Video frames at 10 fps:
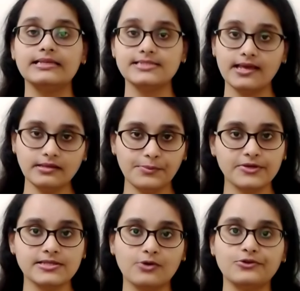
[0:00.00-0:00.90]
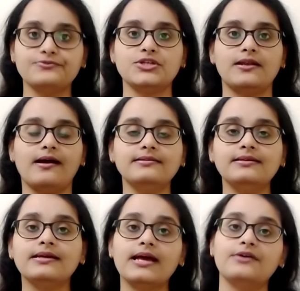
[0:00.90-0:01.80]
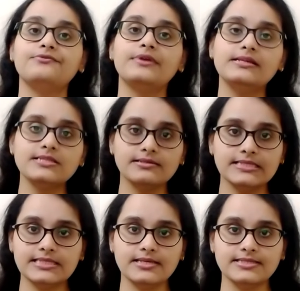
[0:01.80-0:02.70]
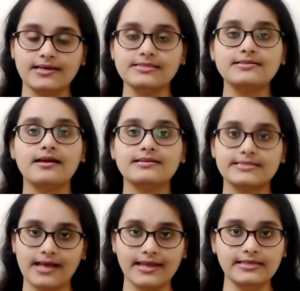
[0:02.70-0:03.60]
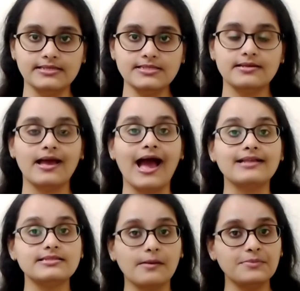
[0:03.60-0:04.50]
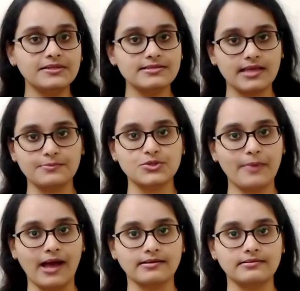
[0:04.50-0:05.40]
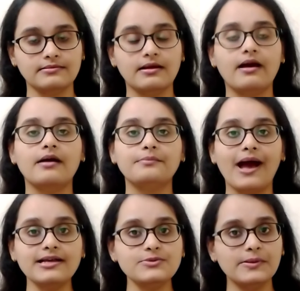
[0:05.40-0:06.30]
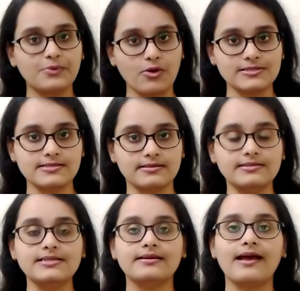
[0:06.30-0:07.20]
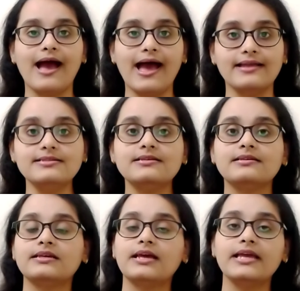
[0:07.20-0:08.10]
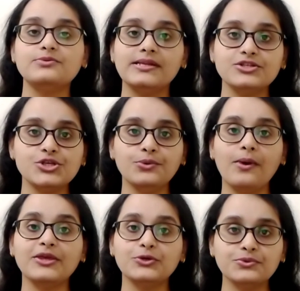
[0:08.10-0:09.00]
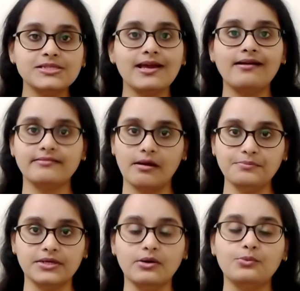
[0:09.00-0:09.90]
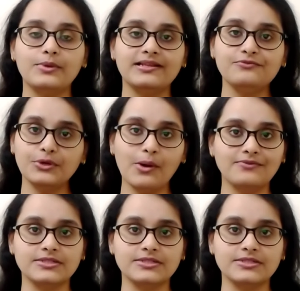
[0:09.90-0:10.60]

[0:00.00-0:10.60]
then take the printout of Challan, fill in certain details, sign it and submit the same to bank. Banks will process it and it will issue UTR number within few